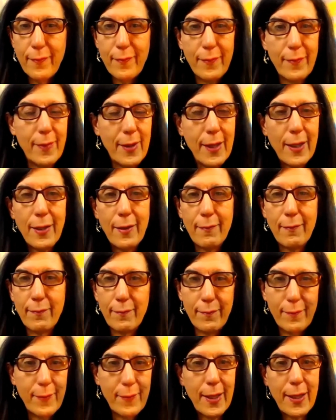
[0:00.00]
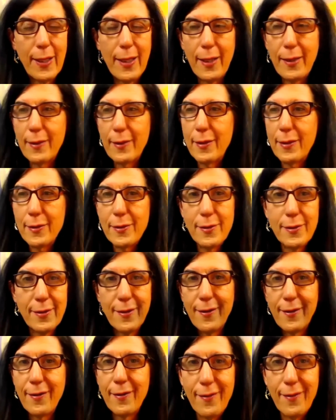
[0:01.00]
they they get this,
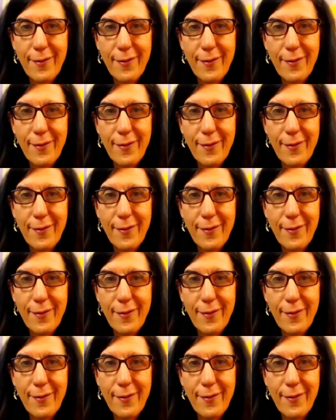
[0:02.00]
in, eh,